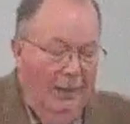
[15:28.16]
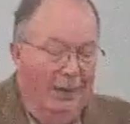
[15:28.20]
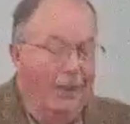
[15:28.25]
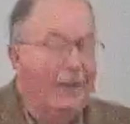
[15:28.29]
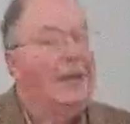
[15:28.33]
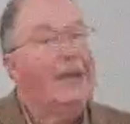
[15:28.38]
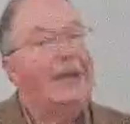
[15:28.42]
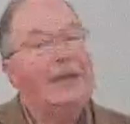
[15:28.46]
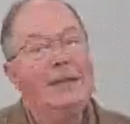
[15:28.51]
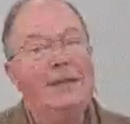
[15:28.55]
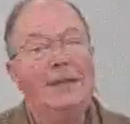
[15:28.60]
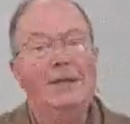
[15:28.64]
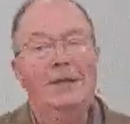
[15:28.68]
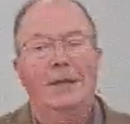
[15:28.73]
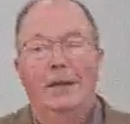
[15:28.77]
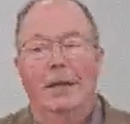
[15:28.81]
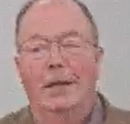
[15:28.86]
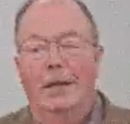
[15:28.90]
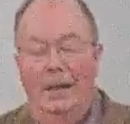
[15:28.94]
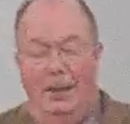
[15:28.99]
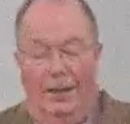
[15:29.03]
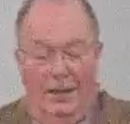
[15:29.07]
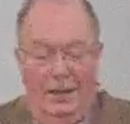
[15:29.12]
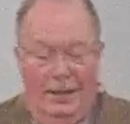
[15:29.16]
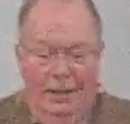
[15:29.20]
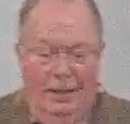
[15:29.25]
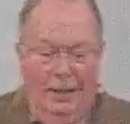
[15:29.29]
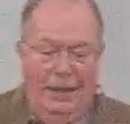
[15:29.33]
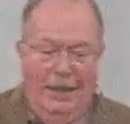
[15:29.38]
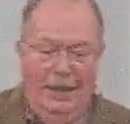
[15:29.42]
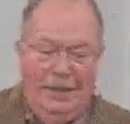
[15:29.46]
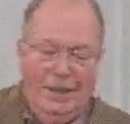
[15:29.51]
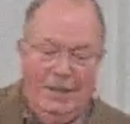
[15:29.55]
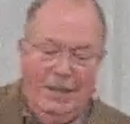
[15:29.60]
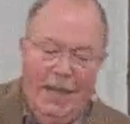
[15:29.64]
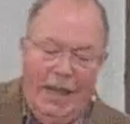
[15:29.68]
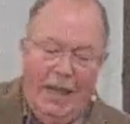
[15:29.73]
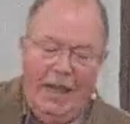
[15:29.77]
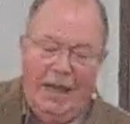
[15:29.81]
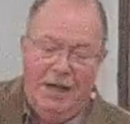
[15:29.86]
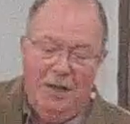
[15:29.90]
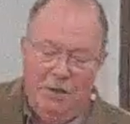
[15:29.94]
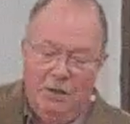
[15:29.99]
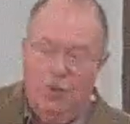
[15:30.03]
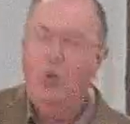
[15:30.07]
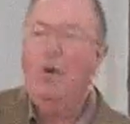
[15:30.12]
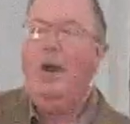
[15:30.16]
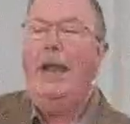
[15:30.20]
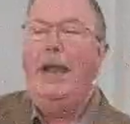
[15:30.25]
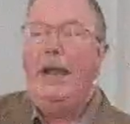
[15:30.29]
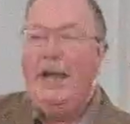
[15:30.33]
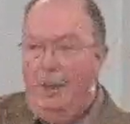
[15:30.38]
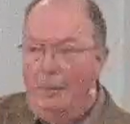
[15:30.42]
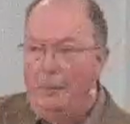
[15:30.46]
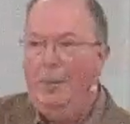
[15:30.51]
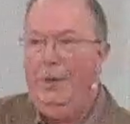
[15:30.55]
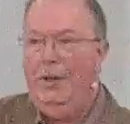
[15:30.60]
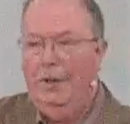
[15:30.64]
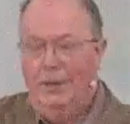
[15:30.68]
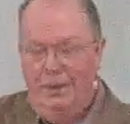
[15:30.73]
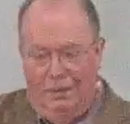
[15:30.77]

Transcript: This is a trap.